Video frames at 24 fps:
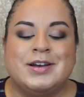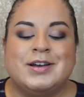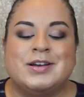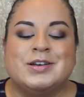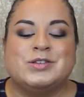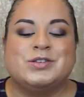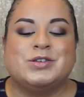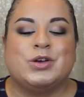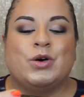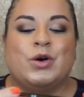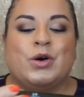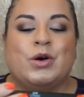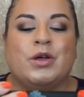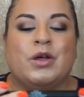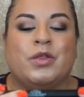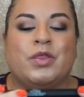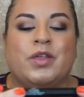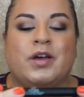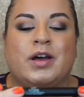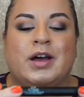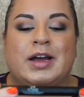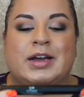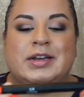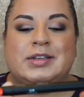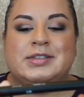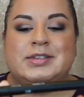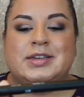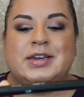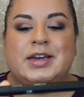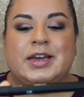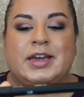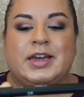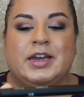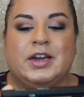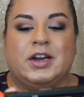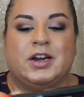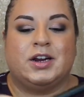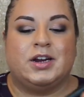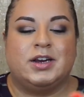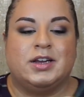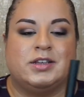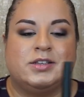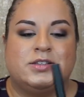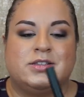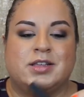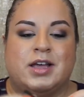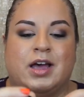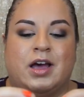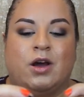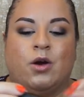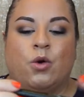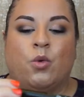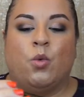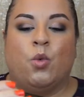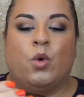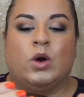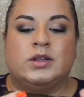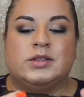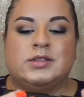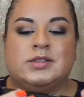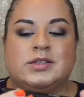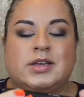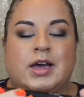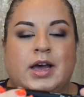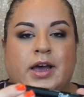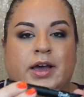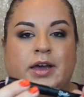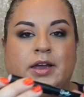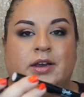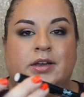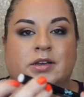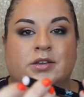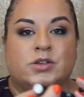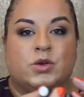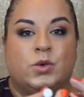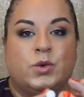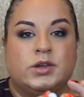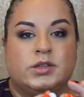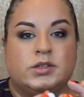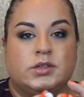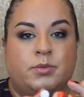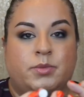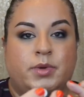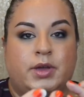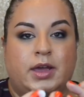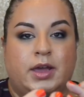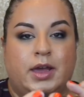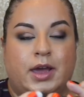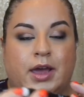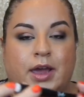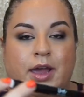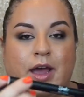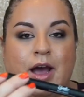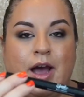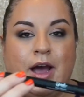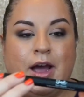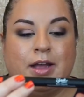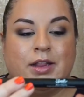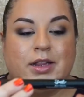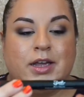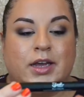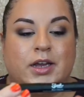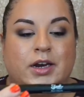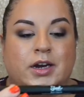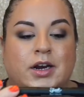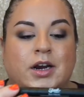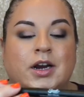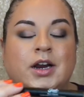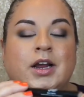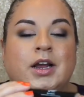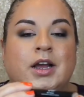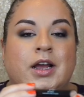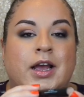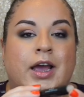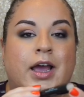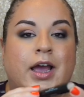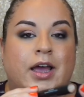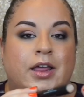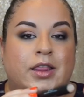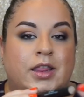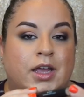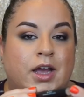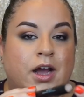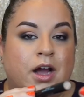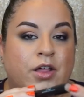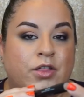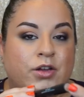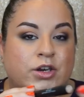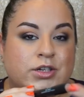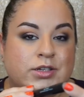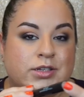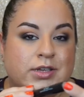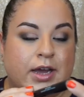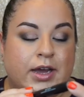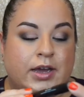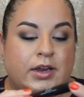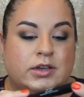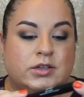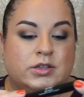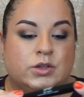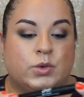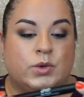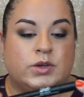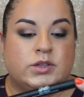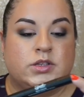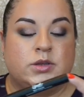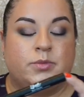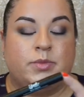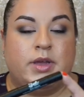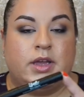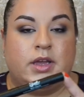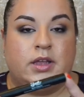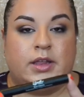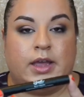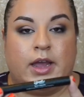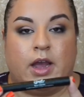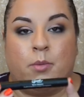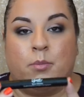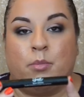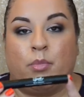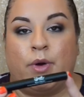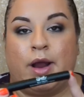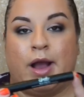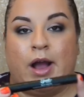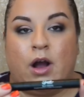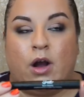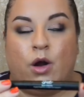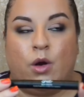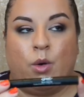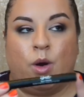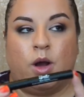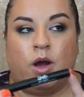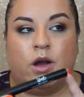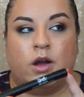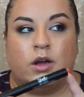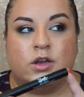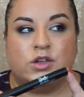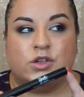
So the idea here is that one side is going to be a highlighter and the other side is going to be like a brow